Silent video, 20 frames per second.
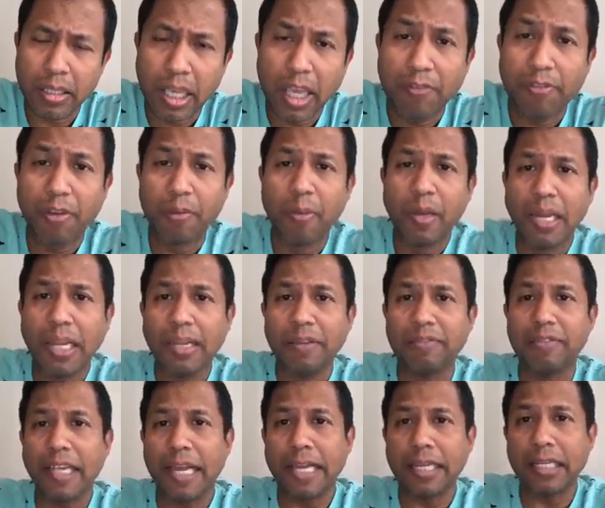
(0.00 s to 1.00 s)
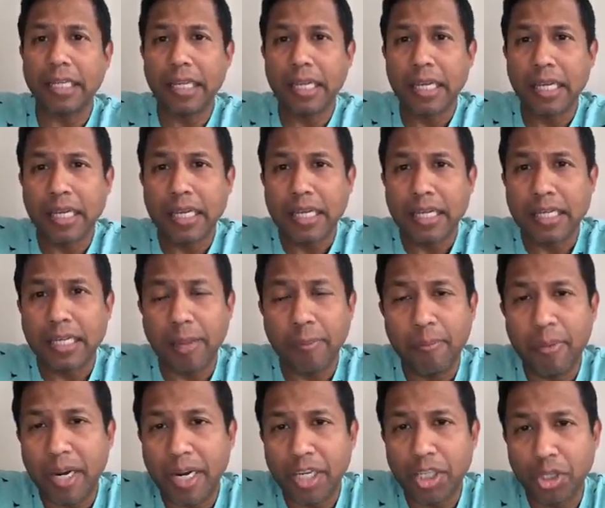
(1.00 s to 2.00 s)
If you believe that
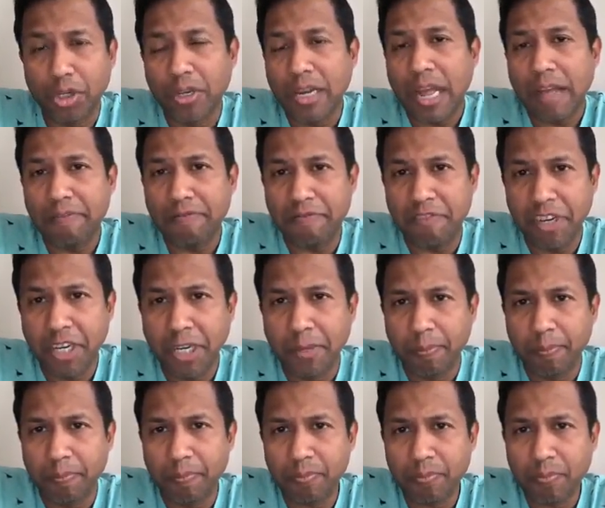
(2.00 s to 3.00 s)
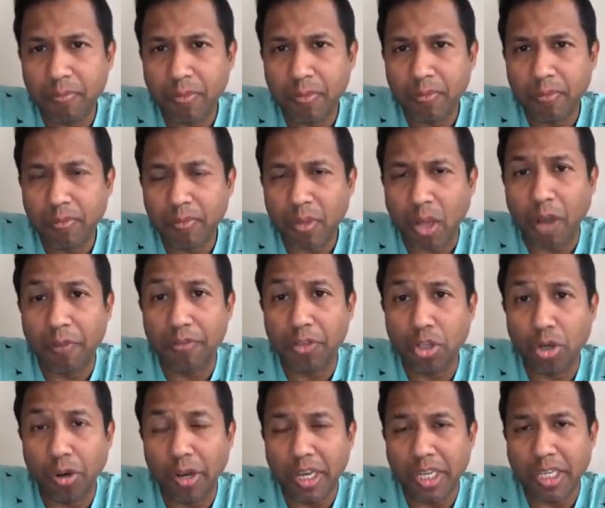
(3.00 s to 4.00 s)
somebody shouldn't have freedom of
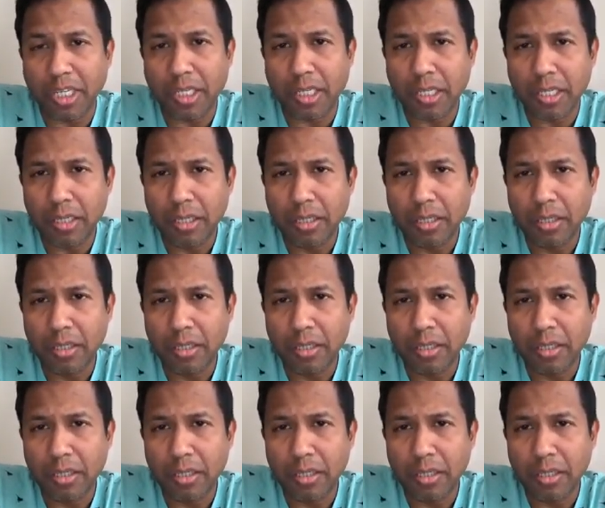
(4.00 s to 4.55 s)
choice